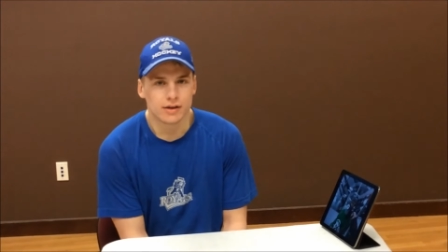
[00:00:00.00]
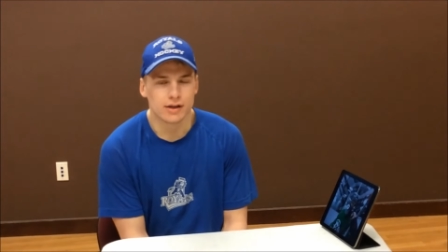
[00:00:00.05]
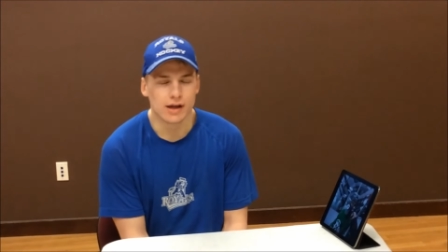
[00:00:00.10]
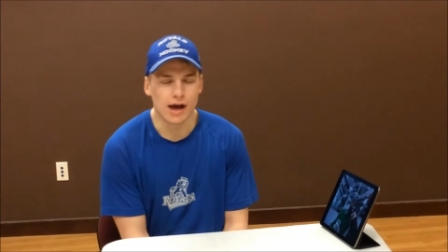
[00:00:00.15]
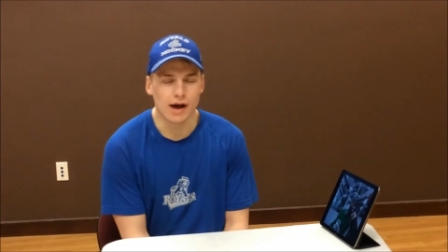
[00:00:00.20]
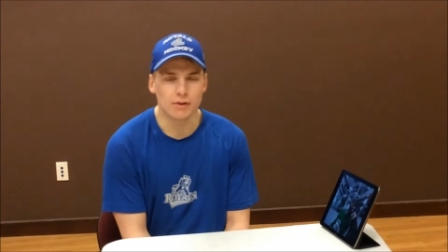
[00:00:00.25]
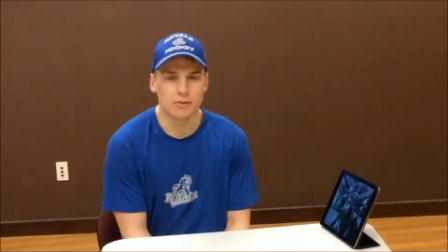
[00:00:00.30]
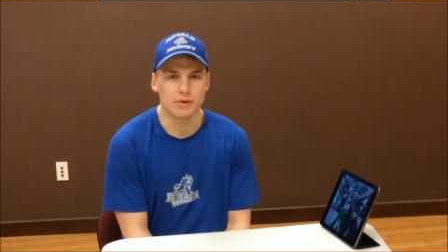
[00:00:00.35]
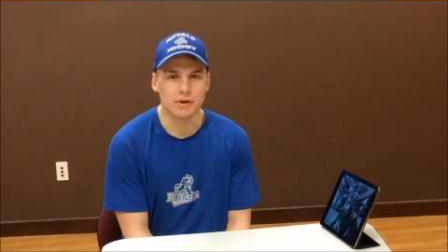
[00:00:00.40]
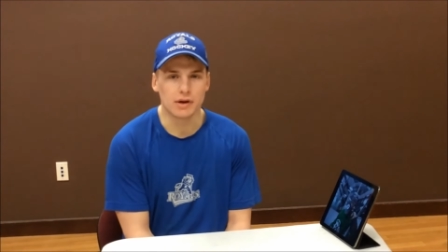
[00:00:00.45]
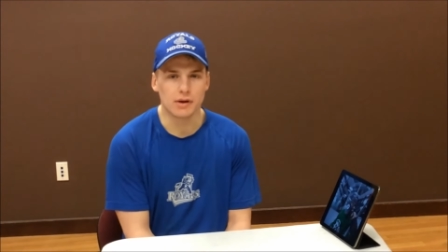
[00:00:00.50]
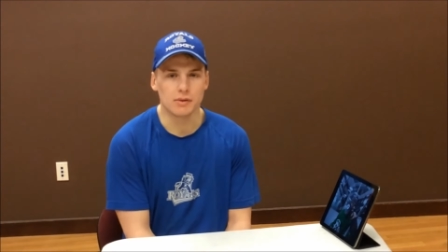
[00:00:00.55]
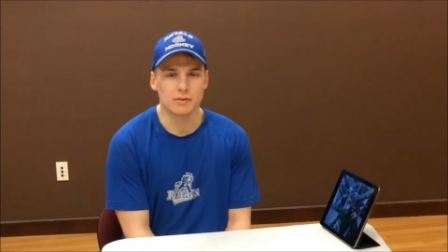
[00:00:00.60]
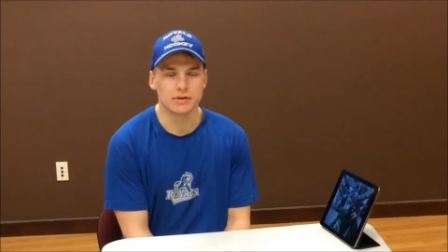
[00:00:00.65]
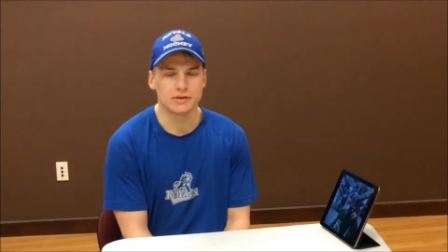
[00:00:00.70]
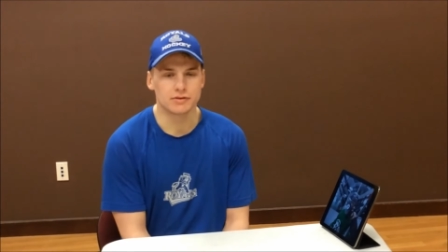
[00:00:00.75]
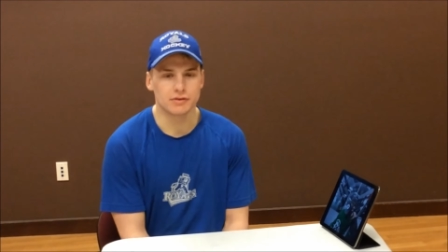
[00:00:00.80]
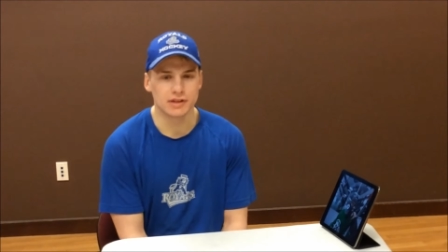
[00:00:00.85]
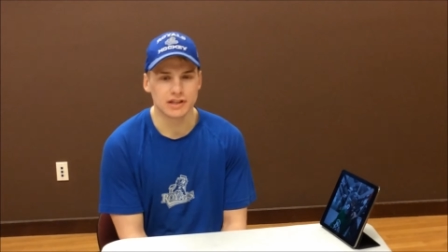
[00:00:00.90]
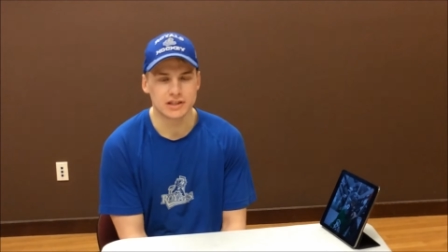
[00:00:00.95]
Yeah, it
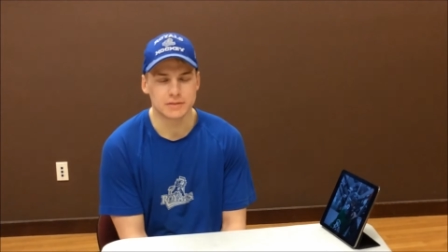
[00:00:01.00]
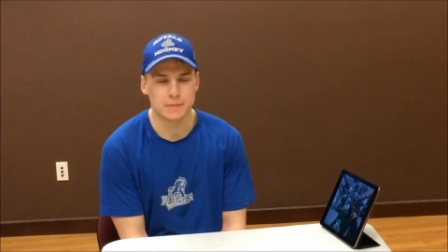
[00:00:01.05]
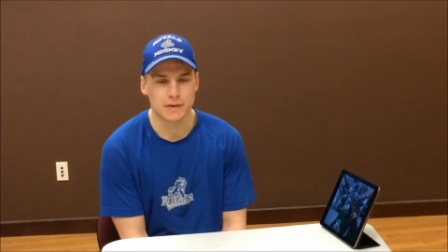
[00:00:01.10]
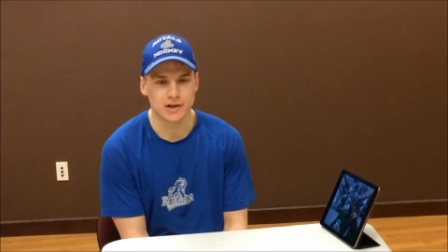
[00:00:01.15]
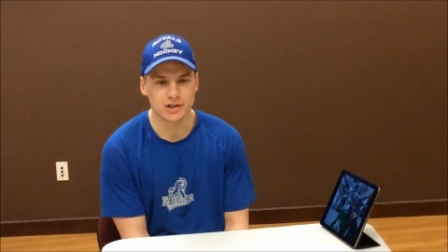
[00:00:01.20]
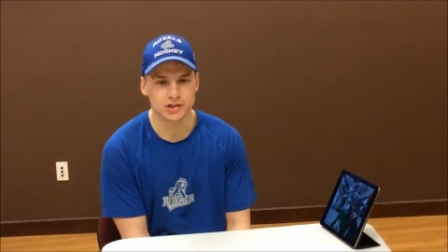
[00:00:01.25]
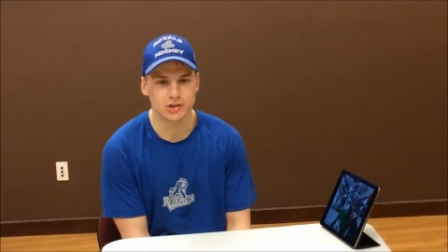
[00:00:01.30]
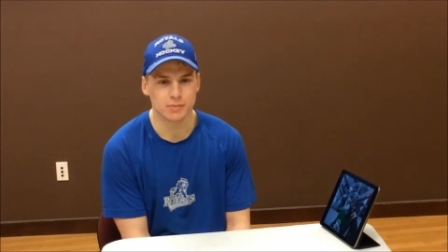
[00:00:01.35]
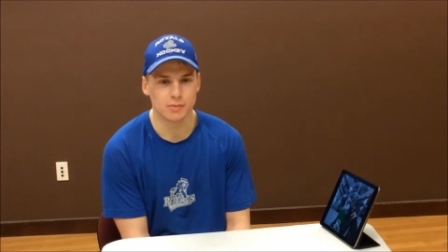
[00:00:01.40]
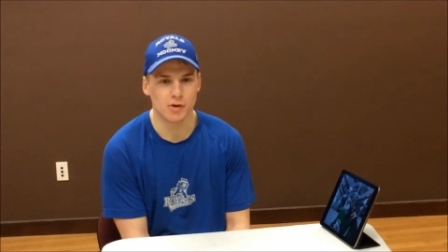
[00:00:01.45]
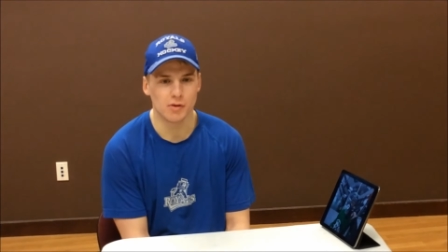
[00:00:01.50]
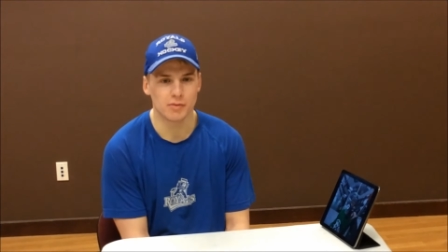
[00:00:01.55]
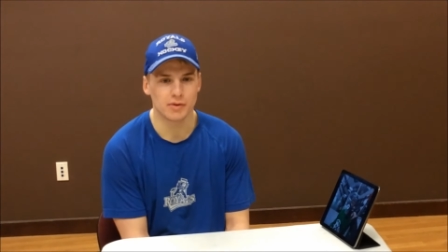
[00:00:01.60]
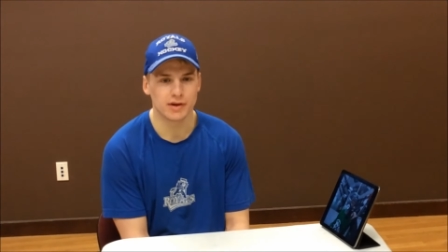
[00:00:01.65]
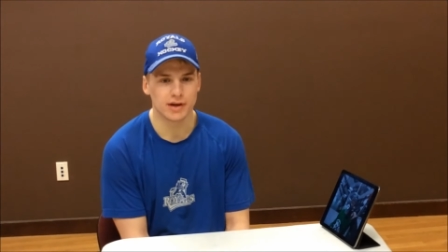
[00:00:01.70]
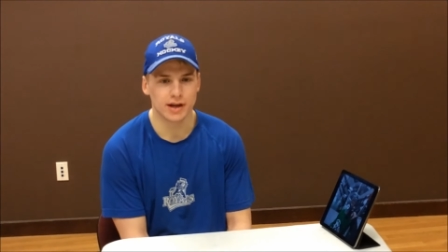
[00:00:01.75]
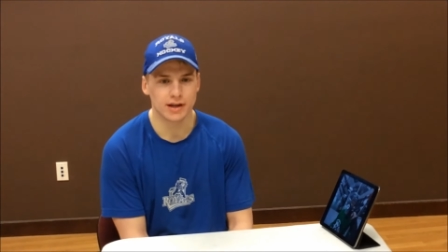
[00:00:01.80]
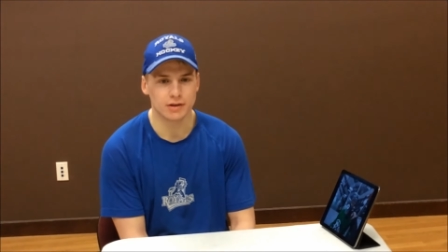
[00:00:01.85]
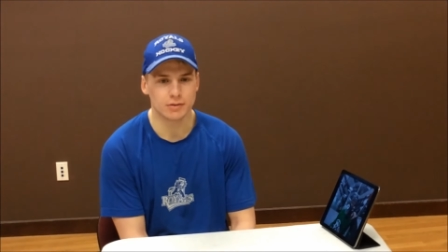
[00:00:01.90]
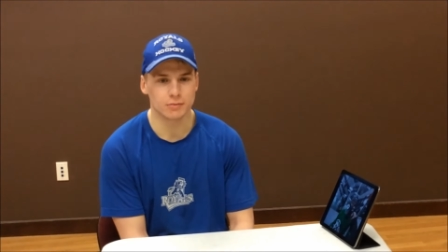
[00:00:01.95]
was really special
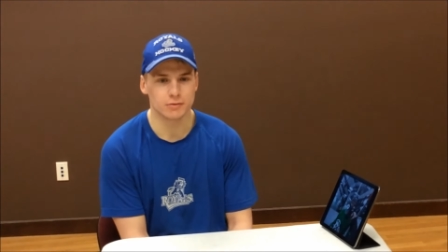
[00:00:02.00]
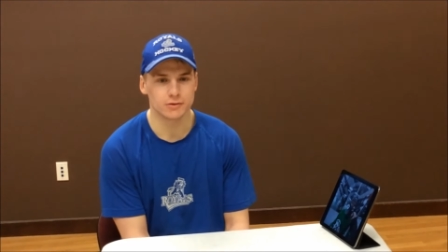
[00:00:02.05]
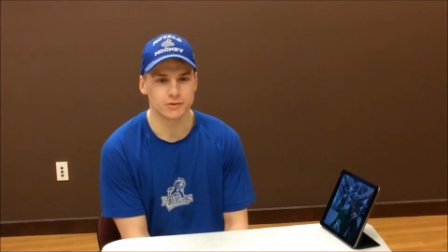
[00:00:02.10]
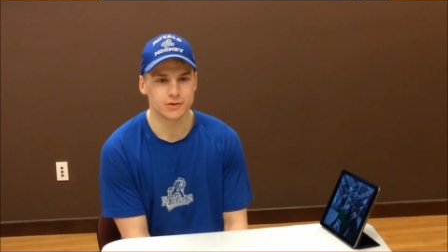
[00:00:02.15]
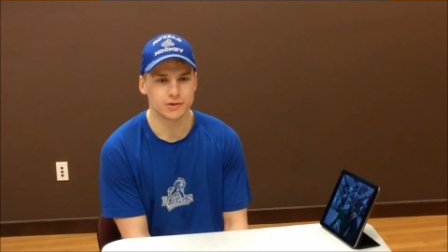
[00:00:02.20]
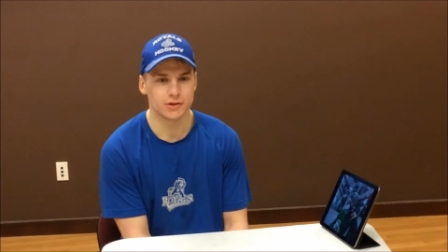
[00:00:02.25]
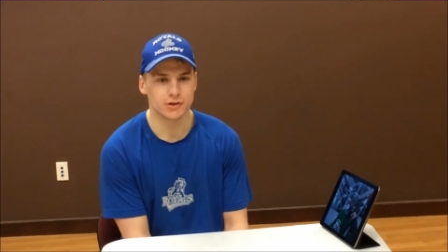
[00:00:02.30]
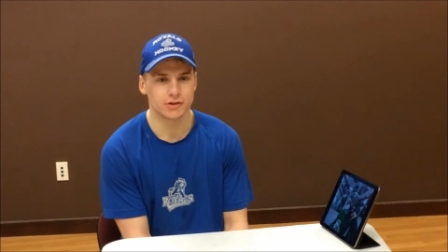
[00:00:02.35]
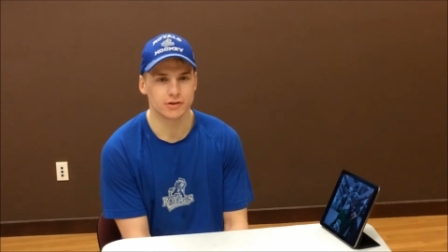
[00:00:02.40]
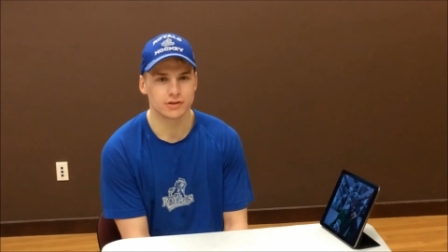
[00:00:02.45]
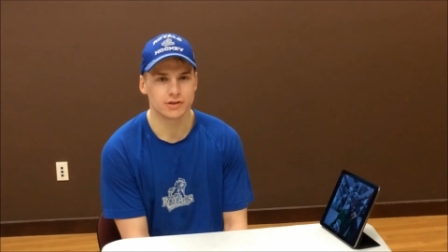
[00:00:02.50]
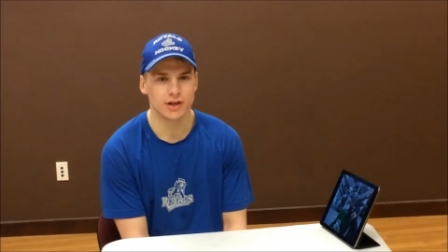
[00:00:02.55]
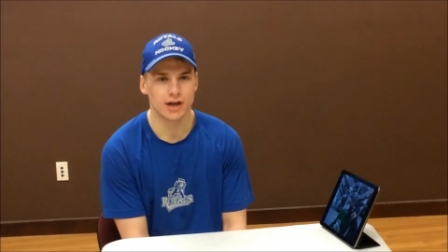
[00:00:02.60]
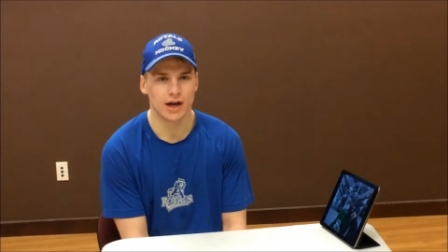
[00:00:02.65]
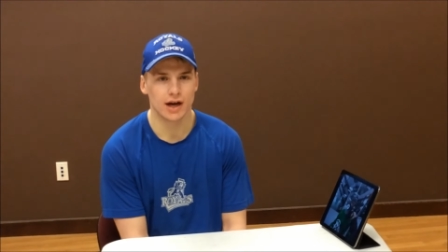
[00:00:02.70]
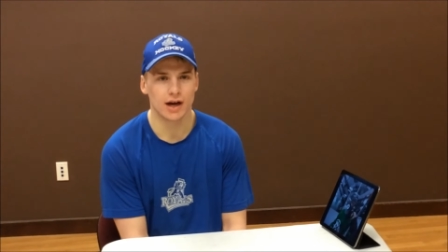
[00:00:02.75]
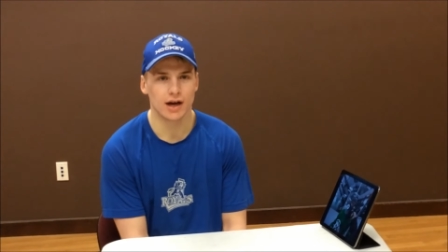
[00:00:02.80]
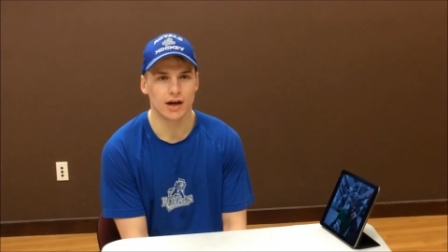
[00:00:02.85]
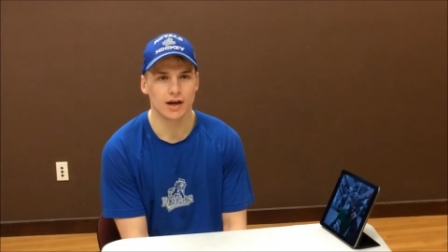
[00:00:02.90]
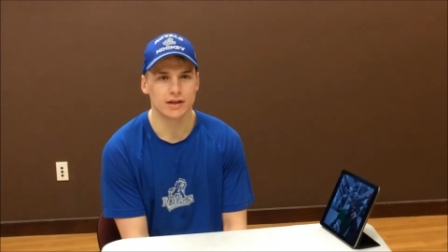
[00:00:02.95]
moment at the World Juniors
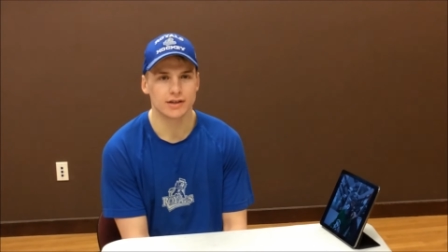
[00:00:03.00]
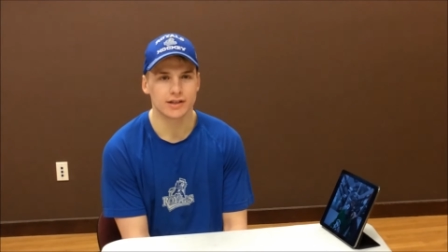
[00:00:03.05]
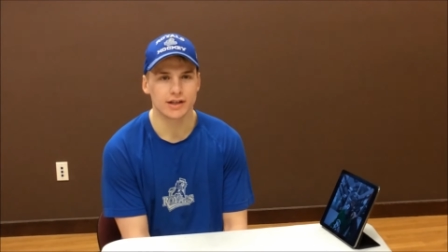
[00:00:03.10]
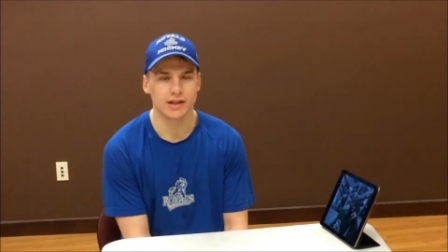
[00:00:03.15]
uh,